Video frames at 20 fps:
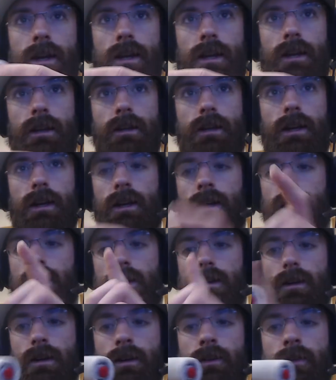Kill key.
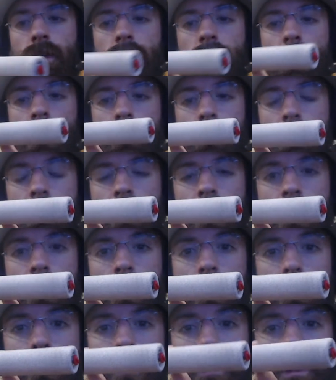I have a Nano Biscotti
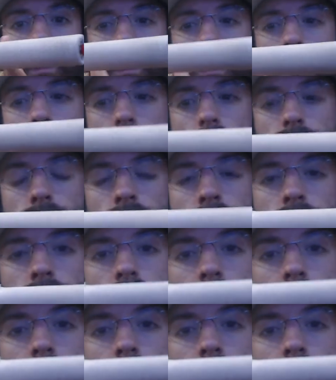3 with